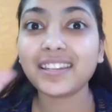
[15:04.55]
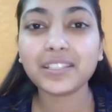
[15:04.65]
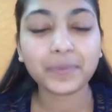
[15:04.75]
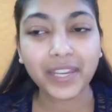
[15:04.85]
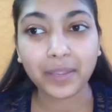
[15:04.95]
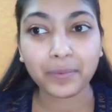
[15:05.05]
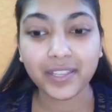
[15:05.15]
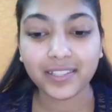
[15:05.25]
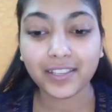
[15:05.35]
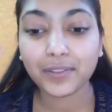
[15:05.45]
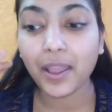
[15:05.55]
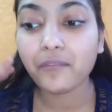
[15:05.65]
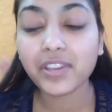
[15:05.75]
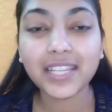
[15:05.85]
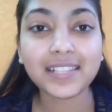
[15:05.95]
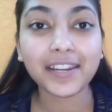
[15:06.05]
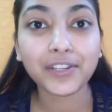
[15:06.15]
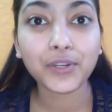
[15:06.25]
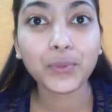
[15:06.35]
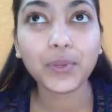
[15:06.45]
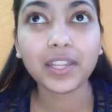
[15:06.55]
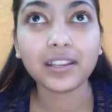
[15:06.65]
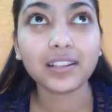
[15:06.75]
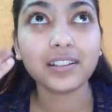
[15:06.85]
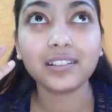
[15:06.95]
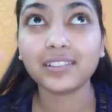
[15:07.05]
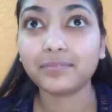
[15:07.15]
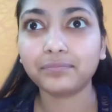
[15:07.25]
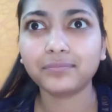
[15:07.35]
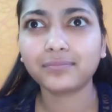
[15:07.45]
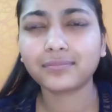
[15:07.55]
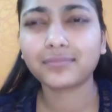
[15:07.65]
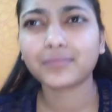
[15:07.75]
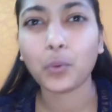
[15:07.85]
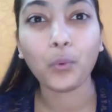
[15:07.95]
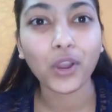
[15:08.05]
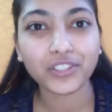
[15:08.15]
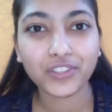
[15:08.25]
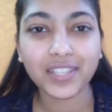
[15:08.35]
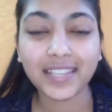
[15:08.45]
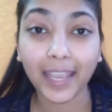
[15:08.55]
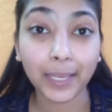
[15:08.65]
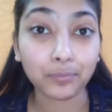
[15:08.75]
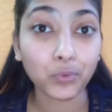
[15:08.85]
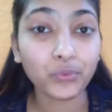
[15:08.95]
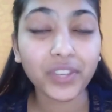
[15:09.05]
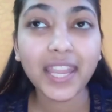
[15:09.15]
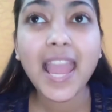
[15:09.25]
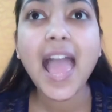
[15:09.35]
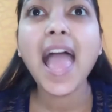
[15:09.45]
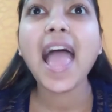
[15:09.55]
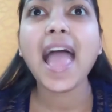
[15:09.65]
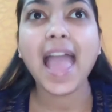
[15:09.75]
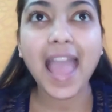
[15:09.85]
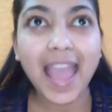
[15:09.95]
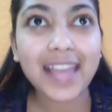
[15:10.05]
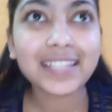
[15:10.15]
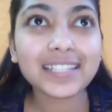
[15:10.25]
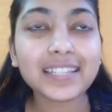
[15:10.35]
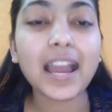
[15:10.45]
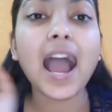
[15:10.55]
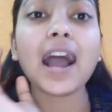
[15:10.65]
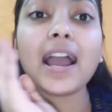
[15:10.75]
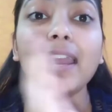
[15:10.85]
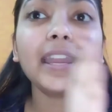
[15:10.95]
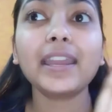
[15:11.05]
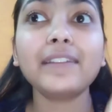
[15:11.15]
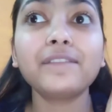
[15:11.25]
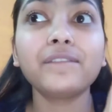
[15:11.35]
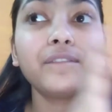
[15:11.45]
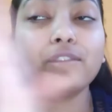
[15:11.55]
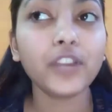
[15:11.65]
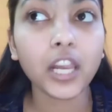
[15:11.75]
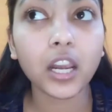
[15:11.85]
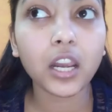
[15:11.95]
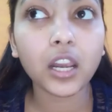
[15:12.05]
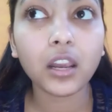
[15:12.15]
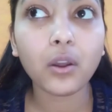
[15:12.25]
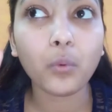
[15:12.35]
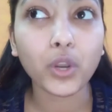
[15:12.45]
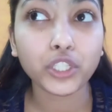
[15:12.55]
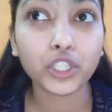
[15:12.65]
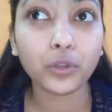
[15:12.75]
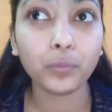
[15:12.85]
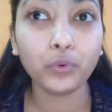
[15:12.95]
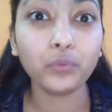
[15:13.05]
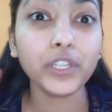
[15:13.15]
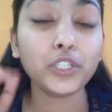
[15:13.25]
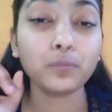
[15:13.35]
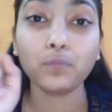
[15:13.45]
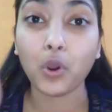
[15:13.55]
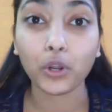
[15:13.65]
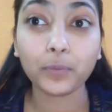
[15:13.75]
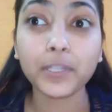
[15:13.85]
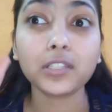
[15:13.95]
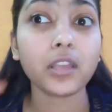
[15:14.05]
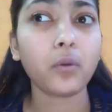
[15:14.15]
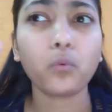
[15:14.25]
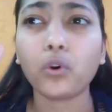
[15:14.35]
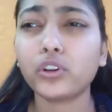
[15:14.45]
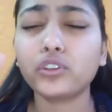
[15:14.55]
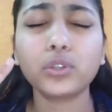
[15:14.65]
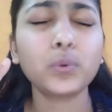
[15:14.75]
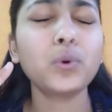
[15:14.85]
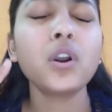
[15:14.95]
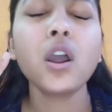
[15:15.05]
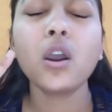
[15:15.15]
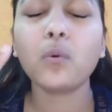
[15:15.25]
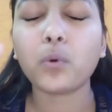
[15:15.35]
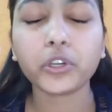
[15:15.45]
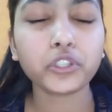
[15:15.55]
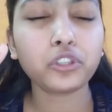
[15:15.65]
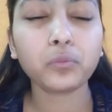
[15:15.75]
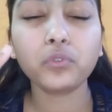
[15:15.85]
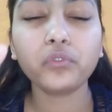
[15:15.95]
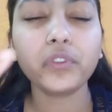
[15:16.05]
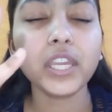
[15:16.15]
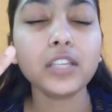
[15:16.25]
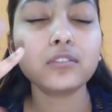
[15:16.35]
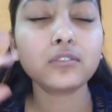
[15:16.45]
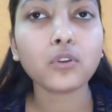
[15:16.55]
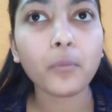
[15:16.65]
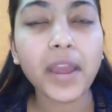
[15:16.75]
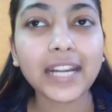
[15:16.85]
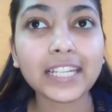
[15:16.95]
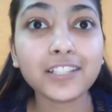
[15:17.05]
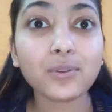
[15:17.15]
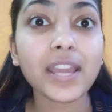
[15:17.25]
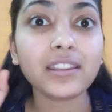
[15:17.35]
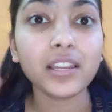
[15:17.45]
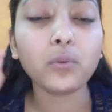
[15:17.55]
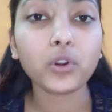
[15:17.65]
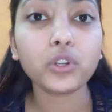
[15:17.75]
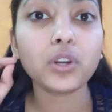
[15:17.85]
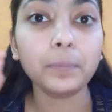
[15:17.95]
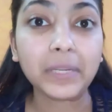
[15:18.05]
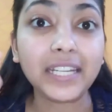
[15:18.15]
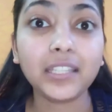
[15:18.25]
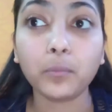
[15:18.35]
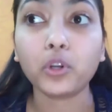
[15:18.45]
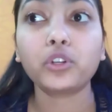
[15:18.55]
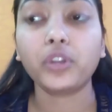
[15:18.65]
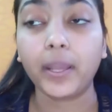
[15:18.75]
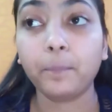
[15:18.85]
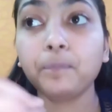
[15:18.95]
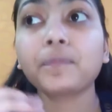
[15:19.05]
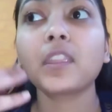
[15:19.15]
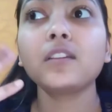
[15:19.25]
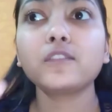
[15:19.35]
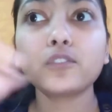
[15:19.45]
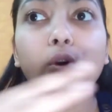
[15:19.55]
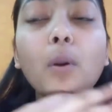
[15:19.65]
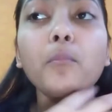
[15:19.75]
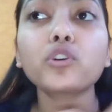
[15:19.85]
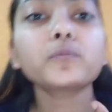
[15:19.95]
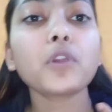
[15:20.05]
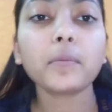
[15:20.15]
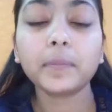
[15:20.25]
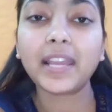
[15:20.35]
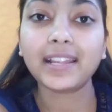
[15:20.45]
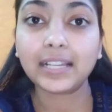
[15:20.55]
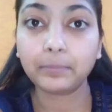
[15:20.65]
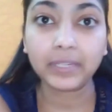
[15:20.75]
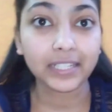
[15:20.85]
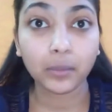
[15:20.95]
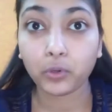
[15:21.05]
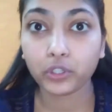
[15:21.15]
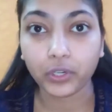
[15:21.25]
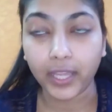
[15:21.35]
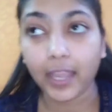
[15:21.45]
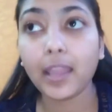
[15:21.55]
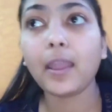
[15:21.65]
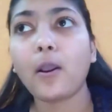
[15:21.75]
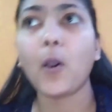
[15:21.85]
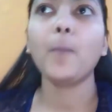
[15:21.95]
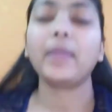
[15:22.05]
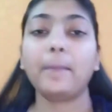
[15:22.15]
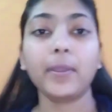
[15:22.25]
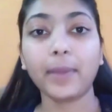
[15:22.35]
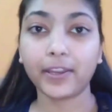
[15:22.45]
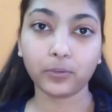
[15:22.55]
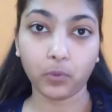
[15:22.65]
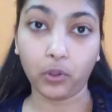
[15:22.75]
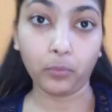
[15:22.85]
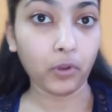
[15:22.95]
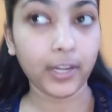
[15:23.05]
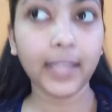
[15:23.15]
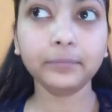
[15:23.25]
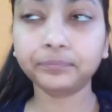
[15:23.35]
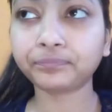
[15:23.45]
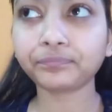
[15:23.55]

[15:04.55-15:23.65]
It is very amazing. So I'm very excited to watch the second movie, and I will watch the movie tomorrow because I want to watch the movie so badly. So I really want to complete the book today. So most probably I'll complete the book today or maybe by tomorrow morning.